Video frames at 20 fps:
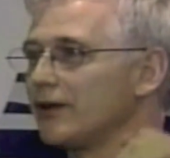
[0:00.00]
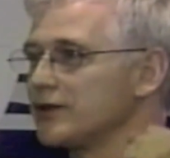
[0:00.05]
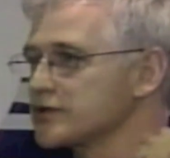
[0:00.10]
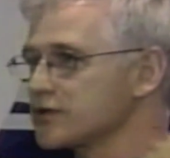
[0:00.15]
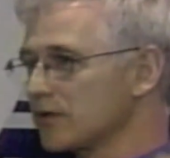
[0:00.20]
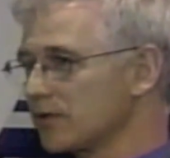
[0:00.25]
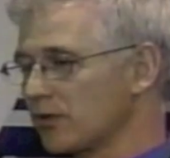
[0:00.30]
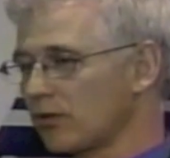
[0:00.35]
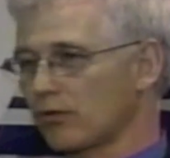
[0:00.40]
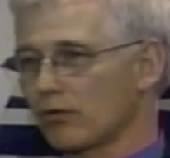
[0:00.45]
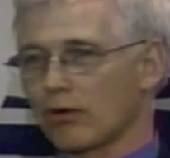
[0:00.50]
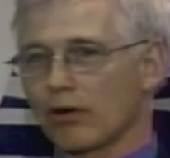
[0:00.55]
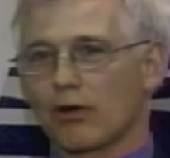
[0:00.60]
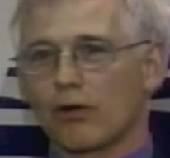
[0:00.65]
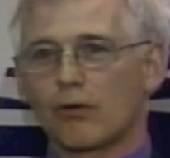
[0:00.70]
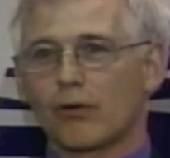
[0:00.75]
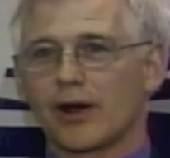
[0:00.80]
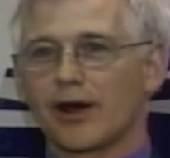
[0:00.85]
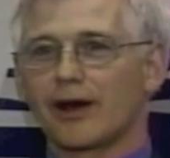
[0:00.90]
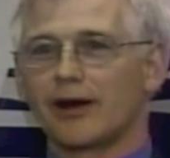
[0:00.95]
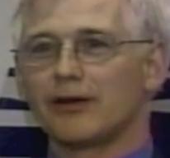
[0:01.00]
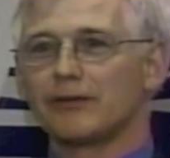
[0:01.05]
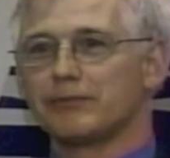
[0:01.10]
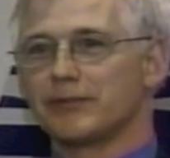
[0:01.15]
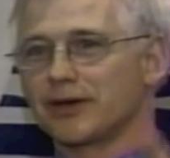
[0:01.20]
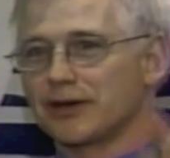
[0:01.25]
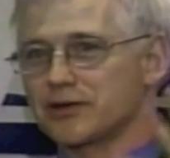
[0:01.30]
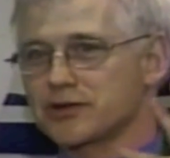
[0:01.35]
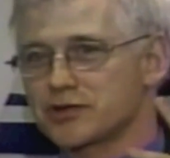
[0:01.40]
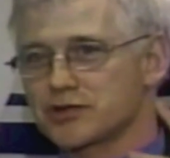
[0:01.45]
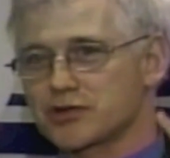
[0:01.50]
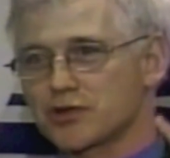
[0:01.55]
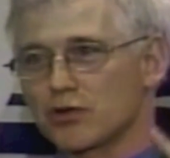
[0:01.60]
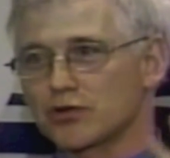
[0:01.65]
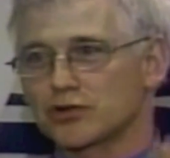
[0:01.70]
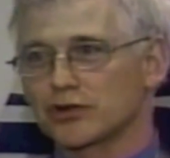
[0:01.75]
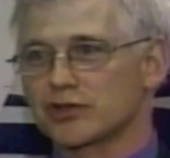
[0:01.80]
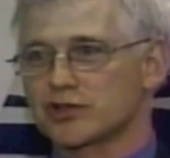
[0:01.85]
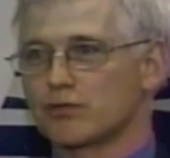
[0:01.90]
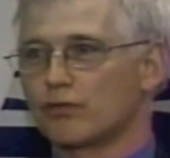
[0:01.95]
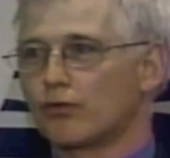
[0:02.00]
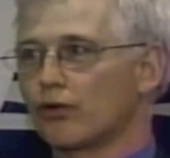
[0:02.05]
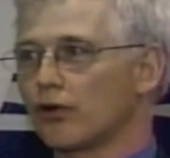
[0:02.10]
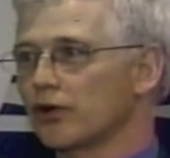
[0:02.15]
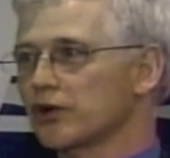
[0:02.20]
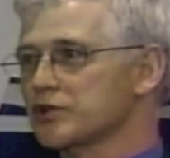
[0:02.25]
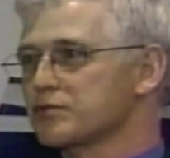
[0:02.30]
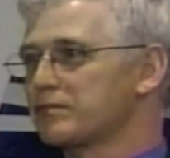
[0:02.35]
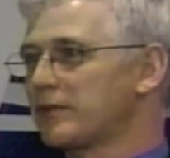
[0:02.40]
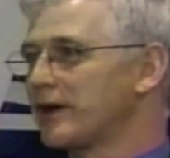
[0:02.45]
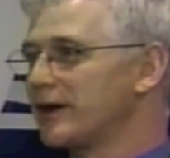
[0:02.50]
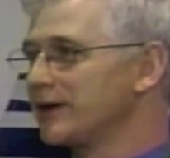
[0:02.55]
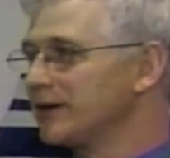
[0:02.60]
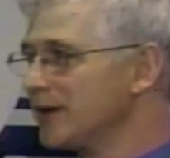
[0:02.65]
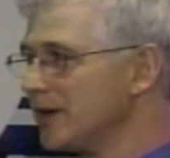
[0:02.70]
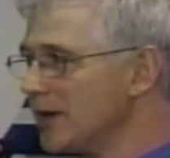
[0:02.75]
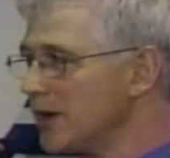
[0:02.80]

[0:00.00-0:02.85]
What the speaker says: it's going to grow well, because socialism works by